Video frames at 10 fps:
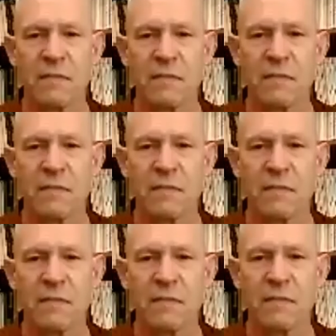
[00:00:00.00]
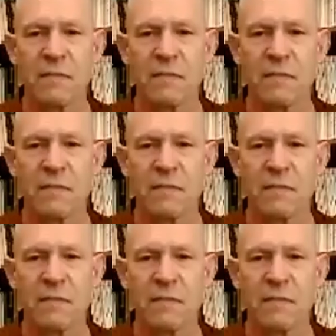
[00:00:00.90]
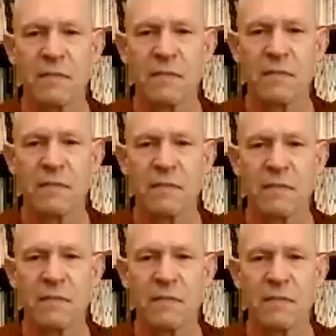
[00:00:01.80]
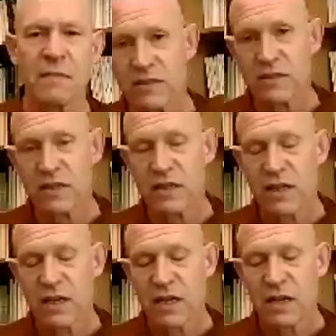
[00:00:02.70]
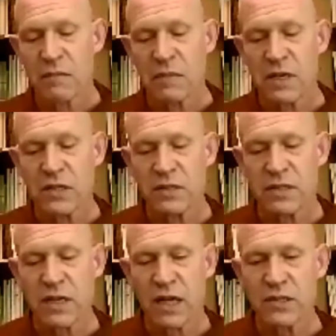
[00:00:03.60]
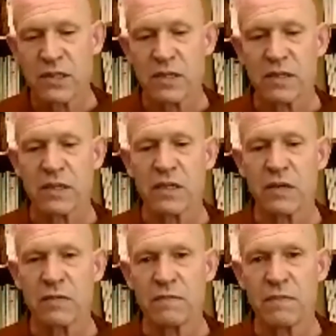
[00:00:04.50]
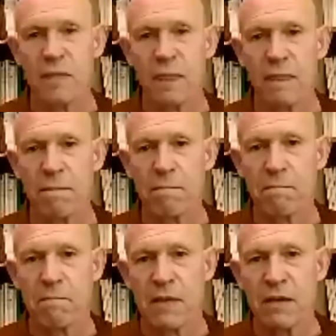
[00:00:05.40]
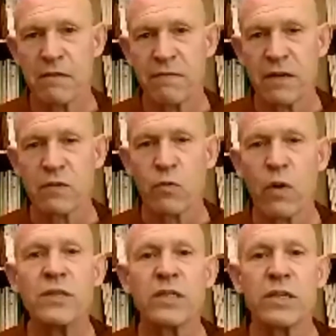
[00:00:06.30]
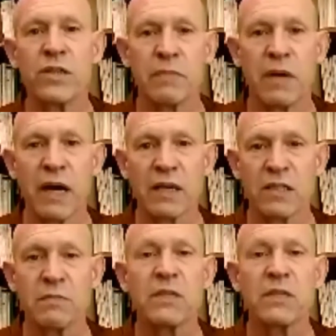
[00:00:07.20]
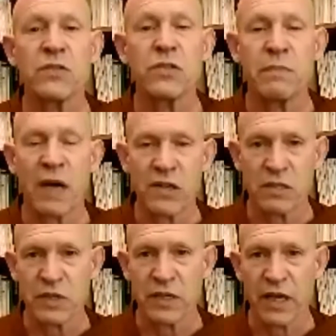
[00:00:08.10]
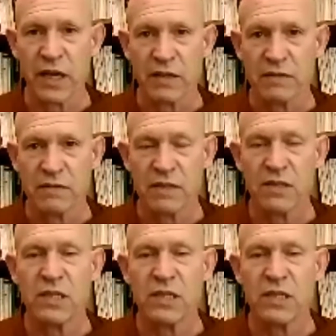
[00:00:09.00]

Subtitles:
not just listening to Dhamma talks, but it's constantly, in effect, watching your mind as much as you possibly can to see how your mind is doing, what it's reacting to.